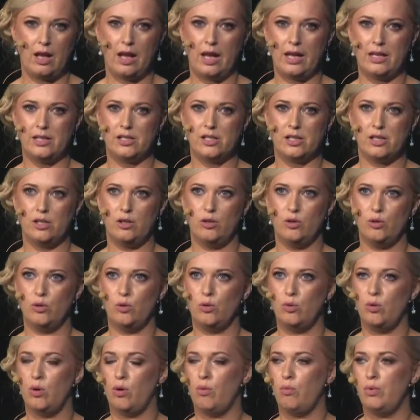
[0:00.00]
And,
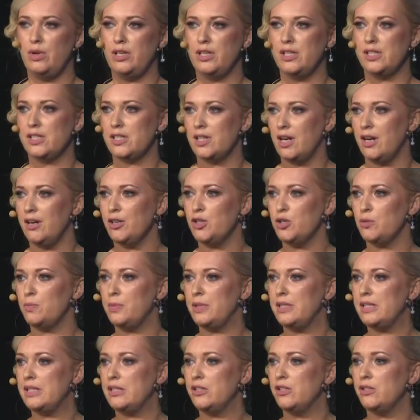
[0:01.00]
when you start your
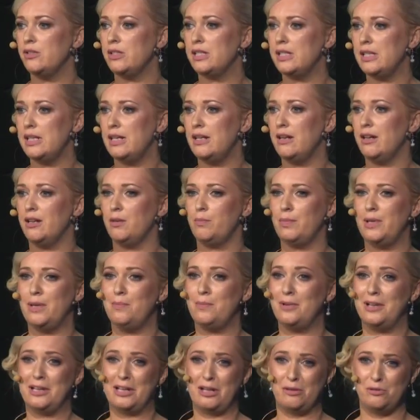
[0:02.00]
business, you see a lot of
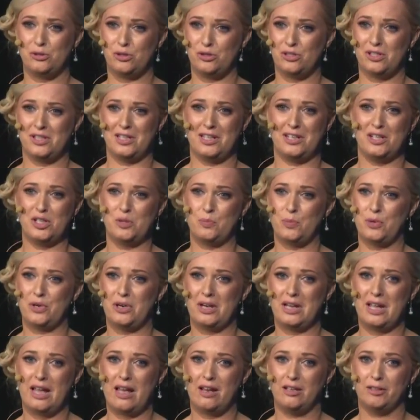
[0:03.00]
people, like I was just saying to
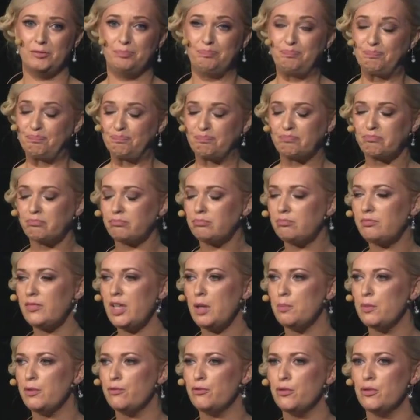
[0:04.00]
Bernie Allen
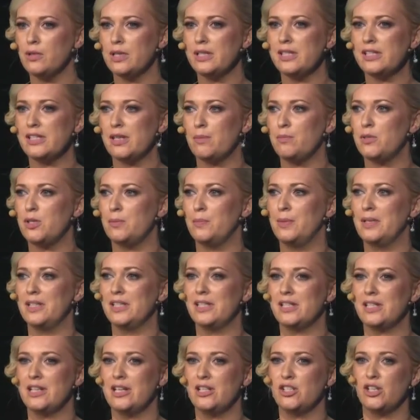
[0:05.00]
before I stepped up on
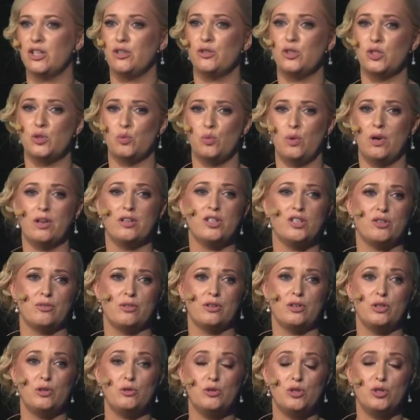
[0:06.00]
stage, I used to watch her
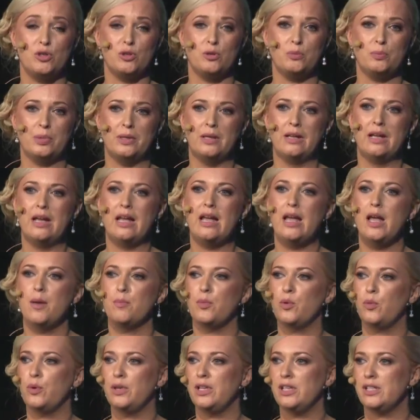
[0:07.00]
on YouTube.
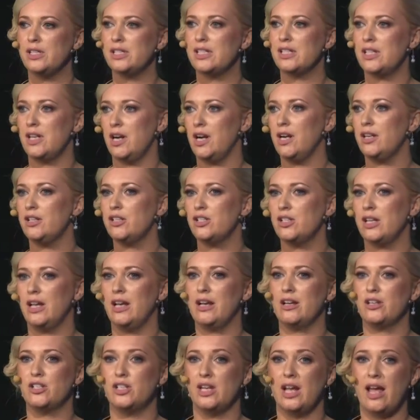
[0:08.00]
But when you start to
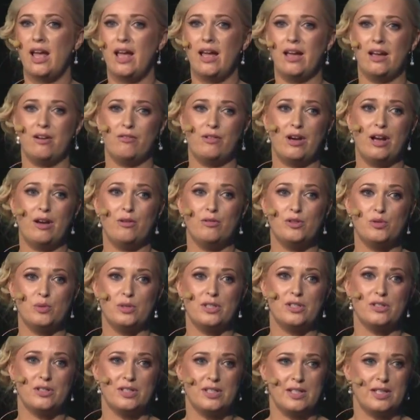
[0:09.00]
actually hang around
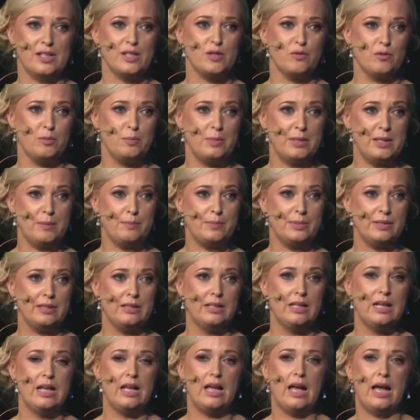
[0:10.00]
with successful
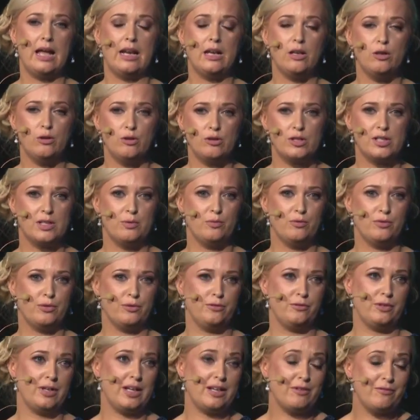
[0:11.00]
people and look to them
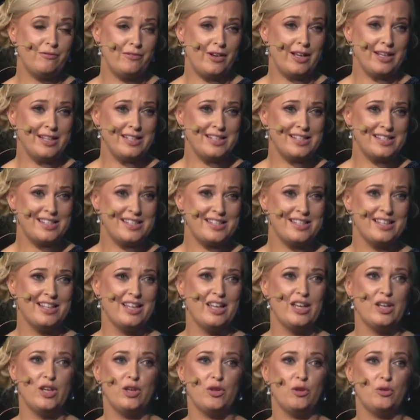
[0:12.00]
for advice,
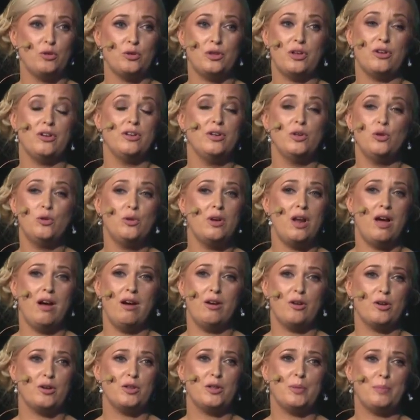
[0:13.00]
they're no
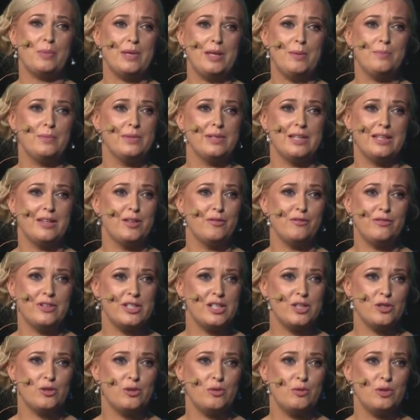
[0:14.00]
longer the people in the
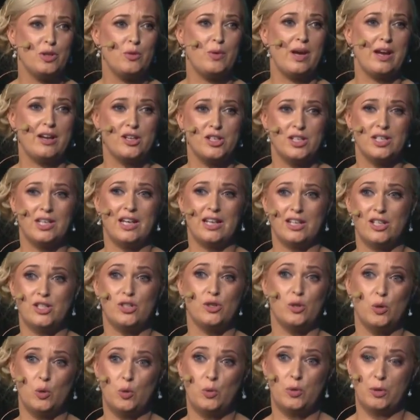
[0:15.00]
video. You actually get to
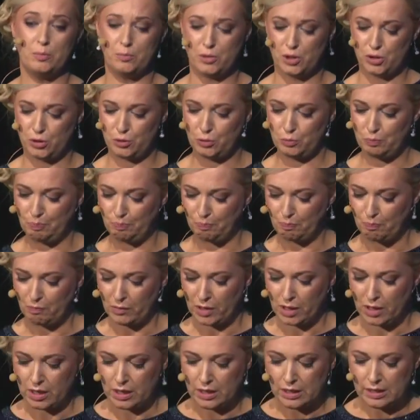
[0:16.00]
know them too.
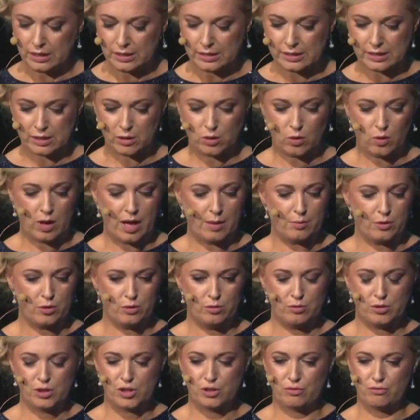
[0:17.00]
So I'm
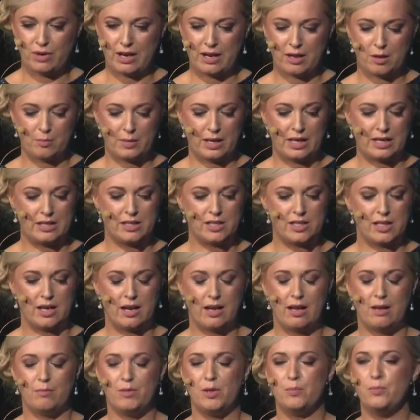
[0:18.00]
going to recommend,
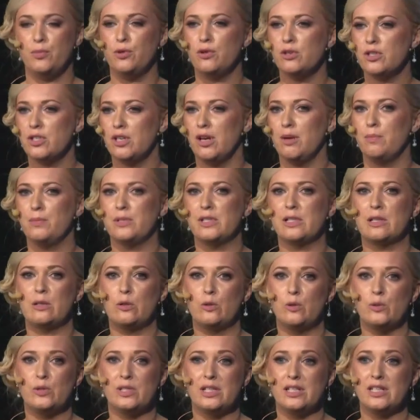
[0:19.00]
the bookshop is
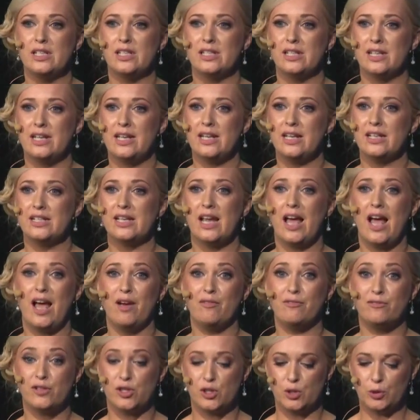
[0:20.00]
closing today at
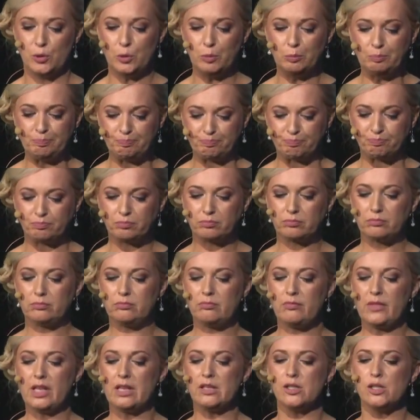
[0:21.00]
2:30.
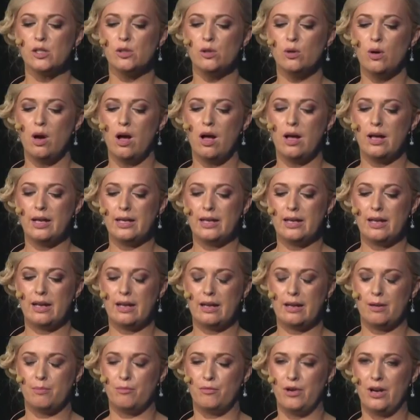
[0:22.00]
So I
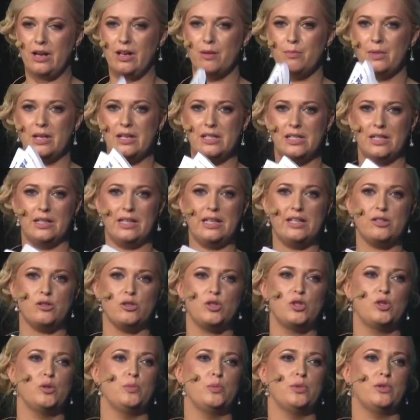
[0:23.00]
am recommending, these are
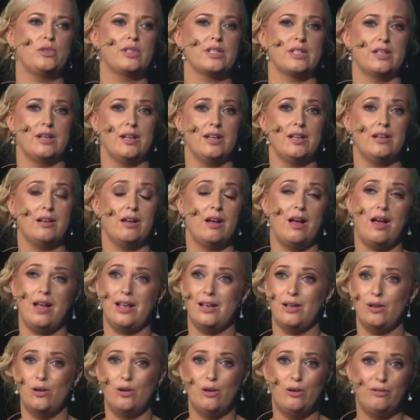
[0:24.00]
2 books that I
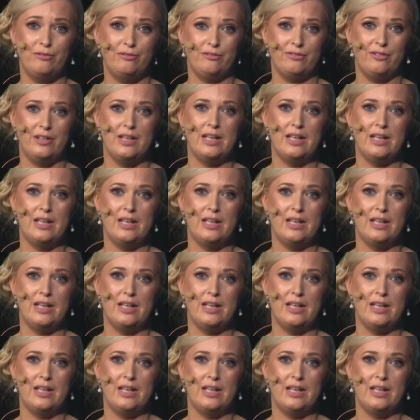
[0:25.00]
love.